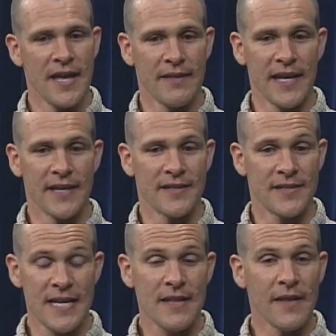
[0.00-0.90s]
And they can
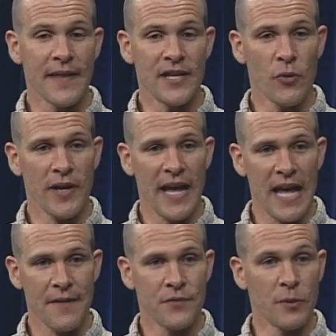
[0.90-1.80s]
see that they don't
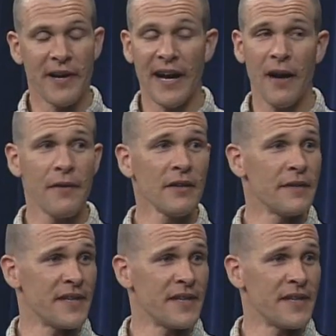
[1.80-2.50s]
have, no matter how they're